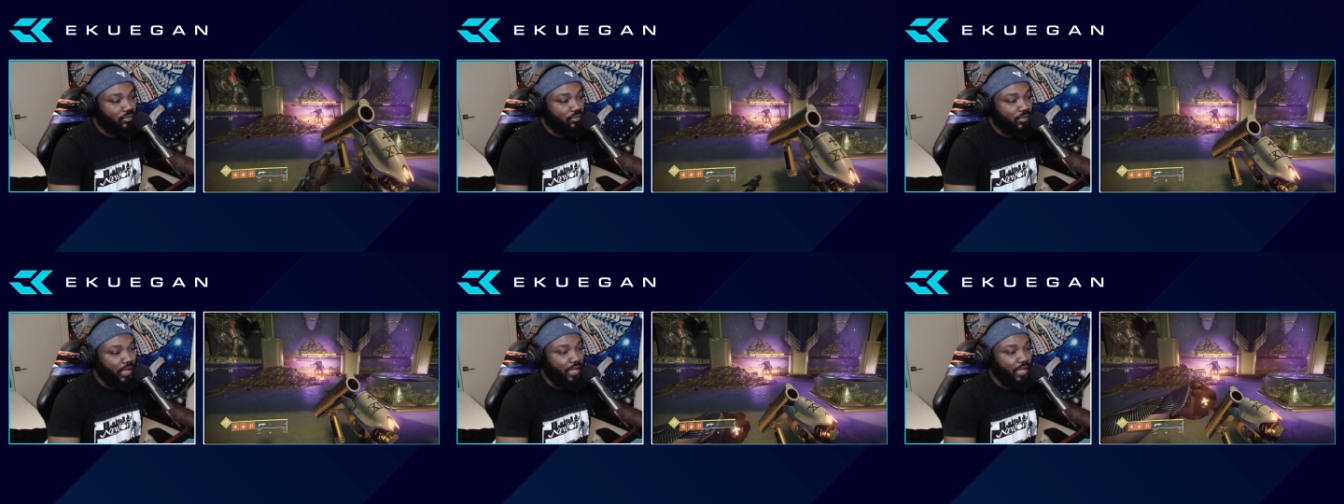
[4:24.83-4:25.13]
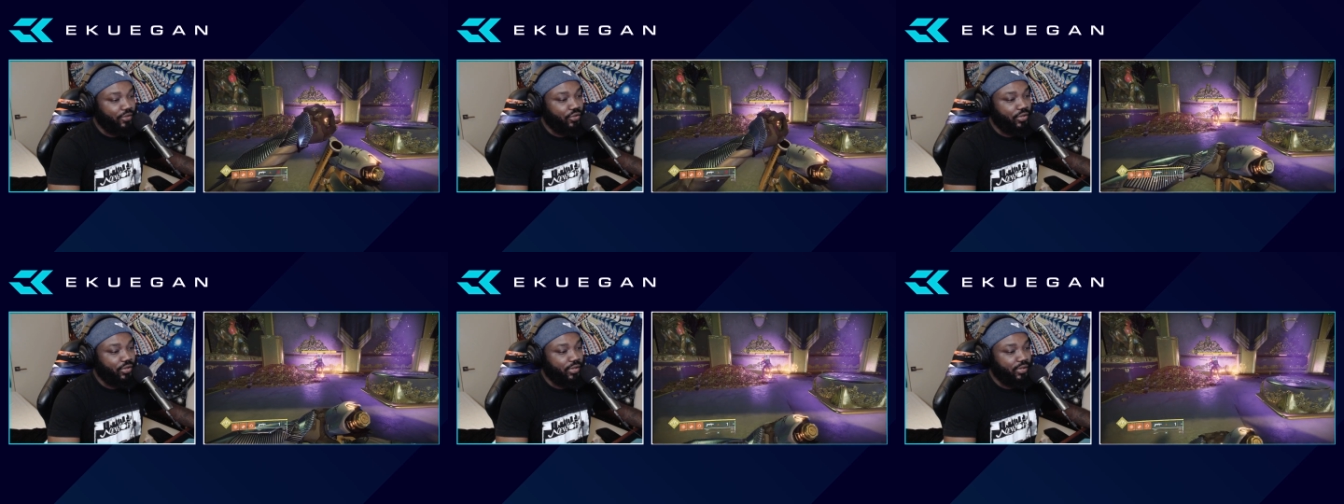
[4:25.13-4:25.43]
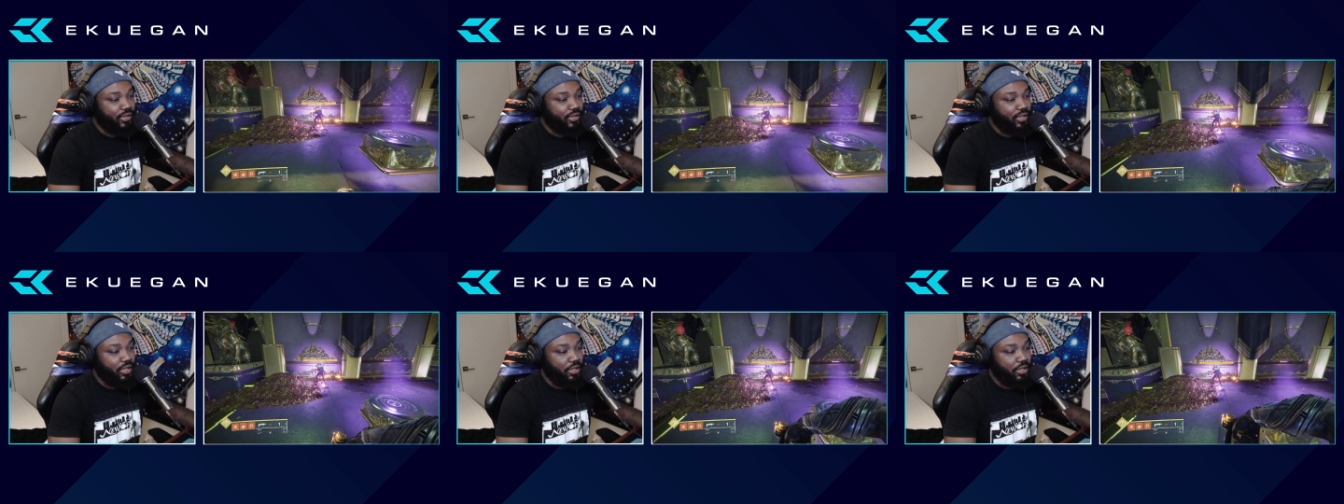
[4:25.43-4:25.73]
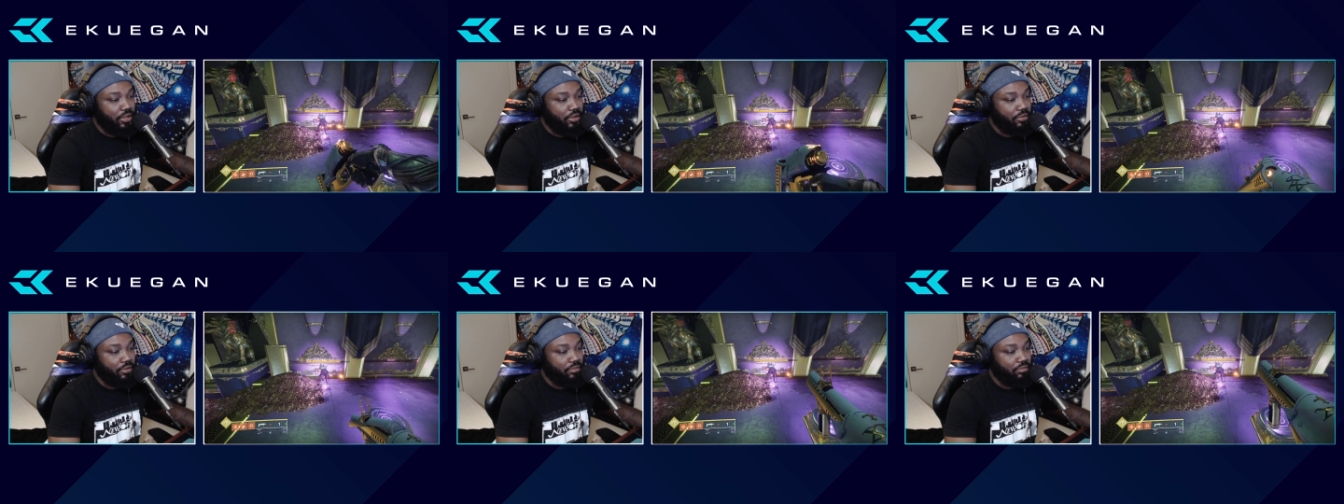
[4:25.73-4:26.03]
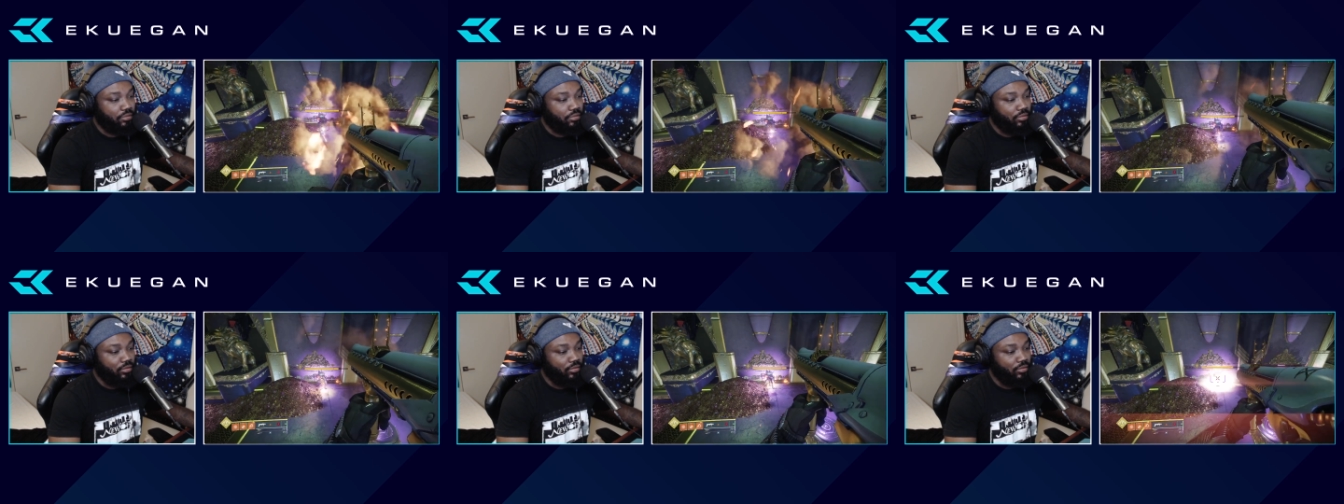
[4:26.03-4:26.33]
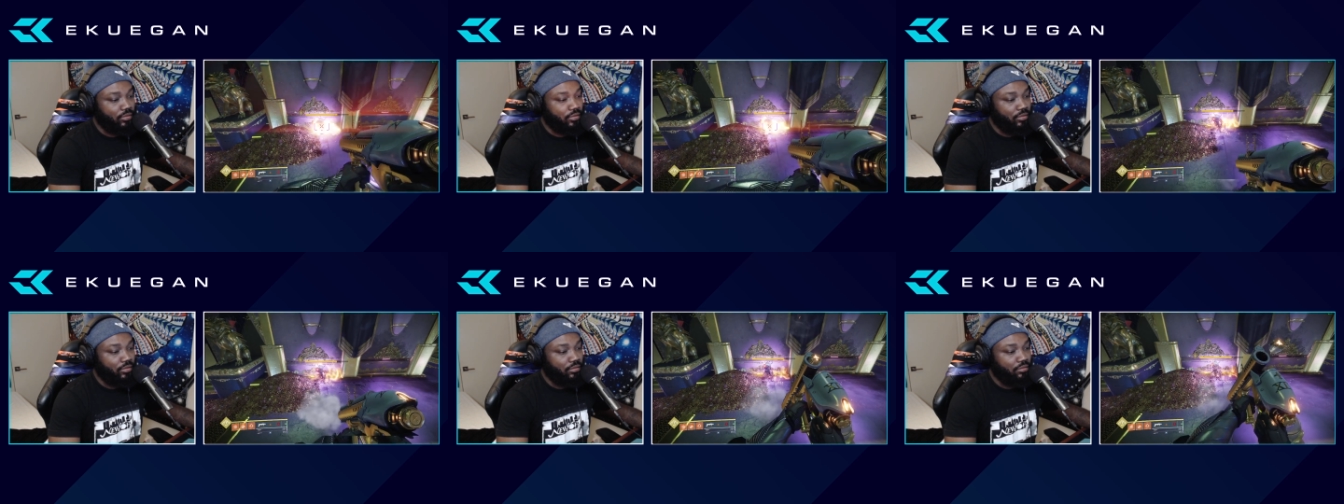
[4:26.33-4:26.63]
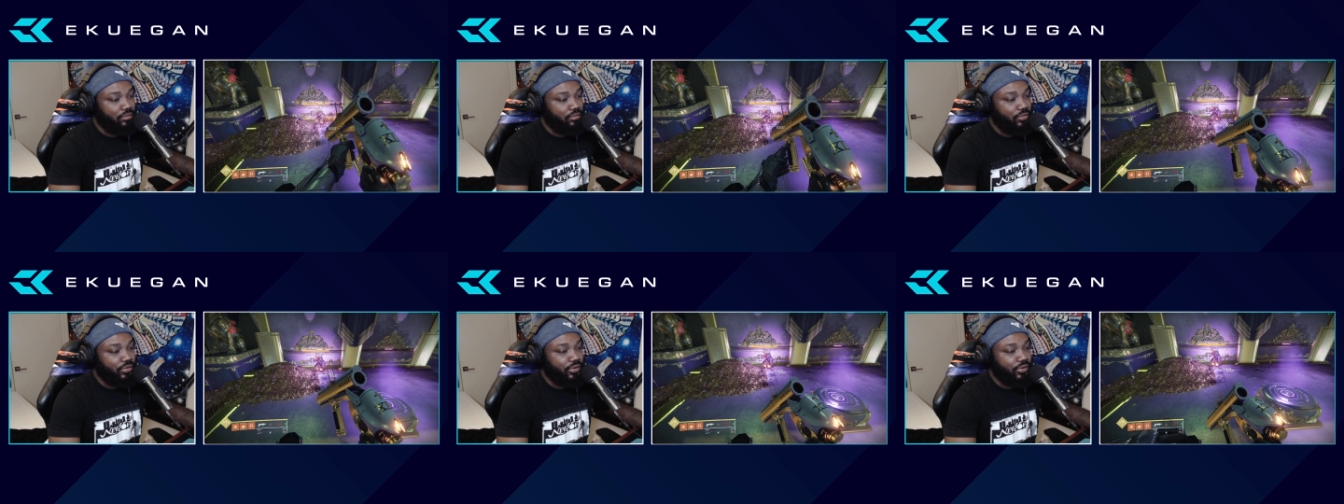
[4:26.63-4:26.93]
As you can see here,
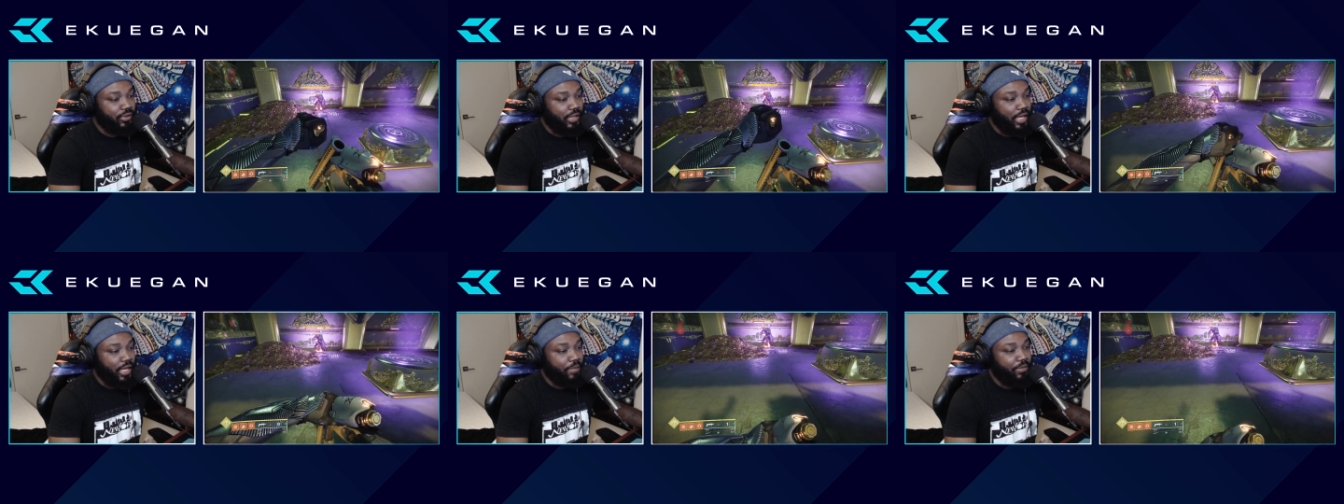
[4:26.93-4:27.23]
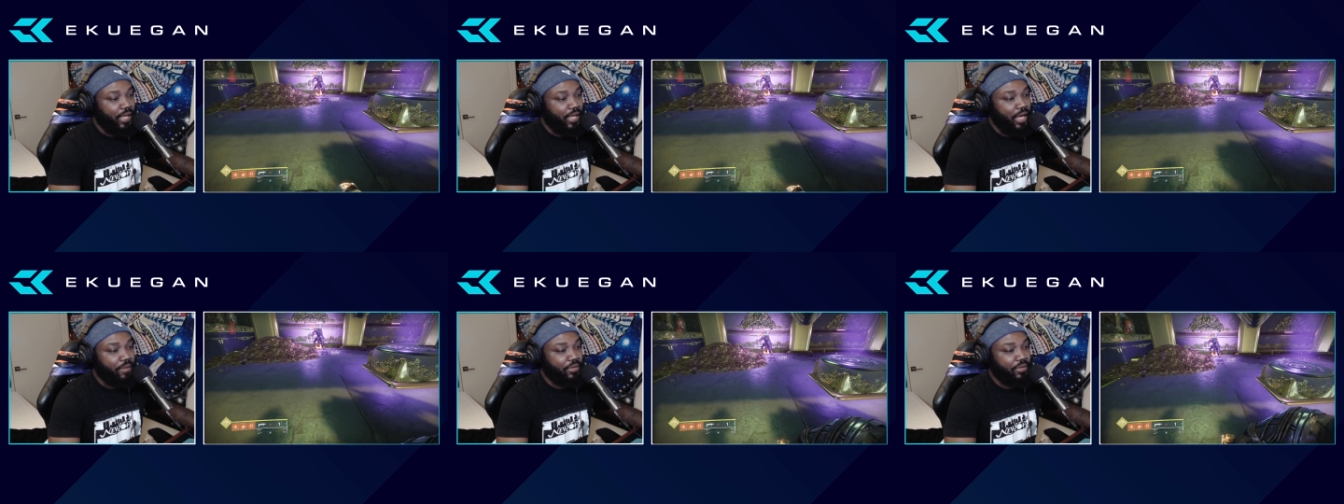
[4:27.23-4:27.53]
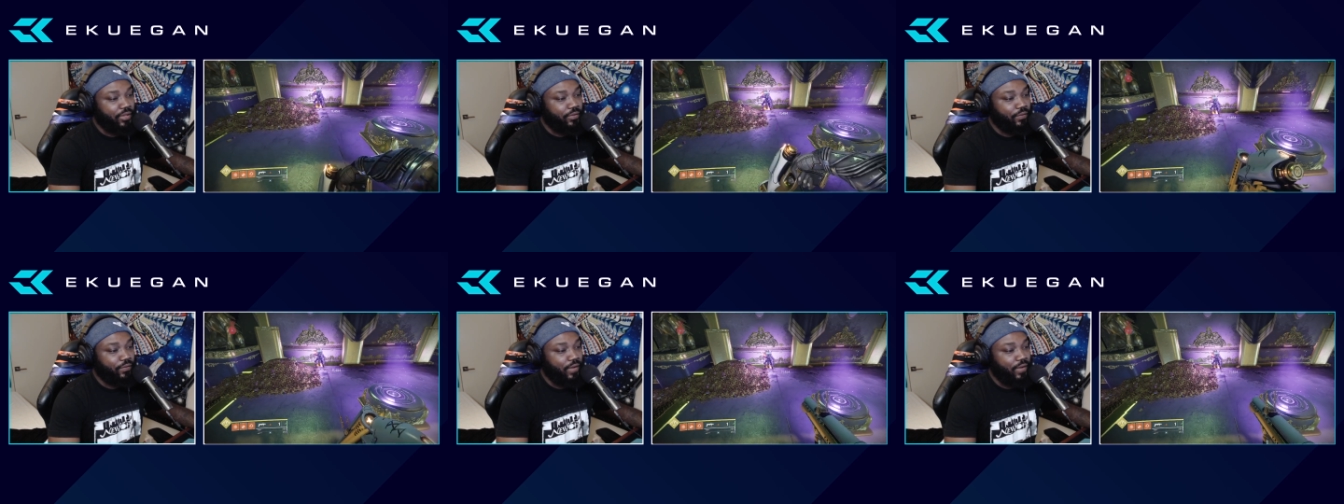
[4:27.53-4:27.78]
same damage,